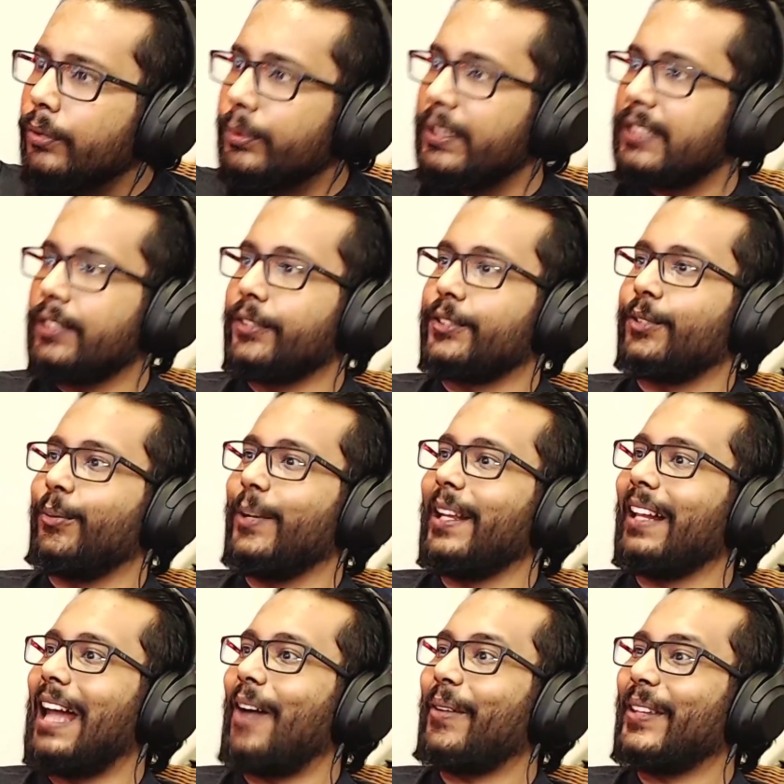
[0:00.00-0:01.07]
Dude, this looks
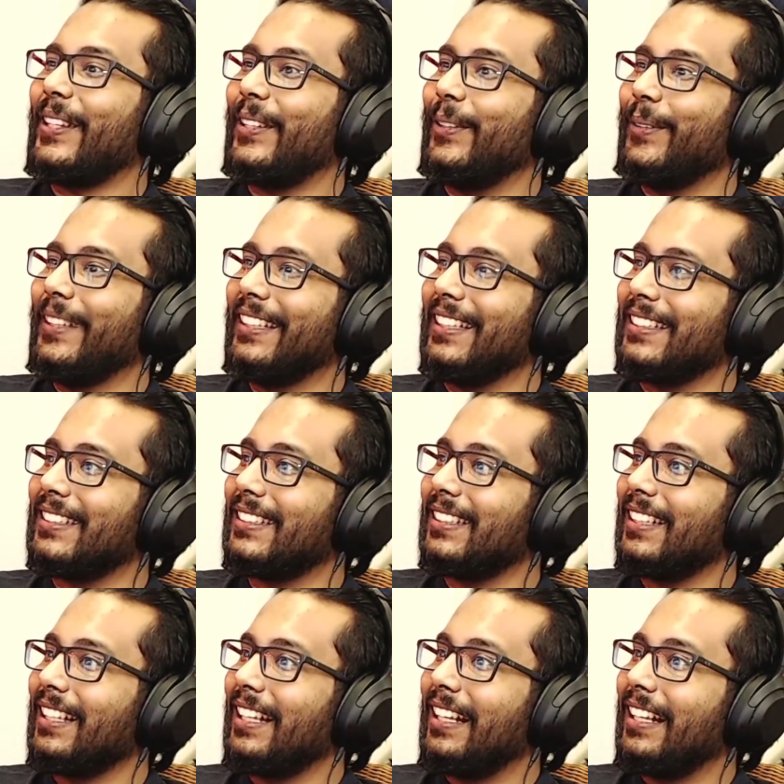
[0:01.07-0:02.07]
real. How are they doing this?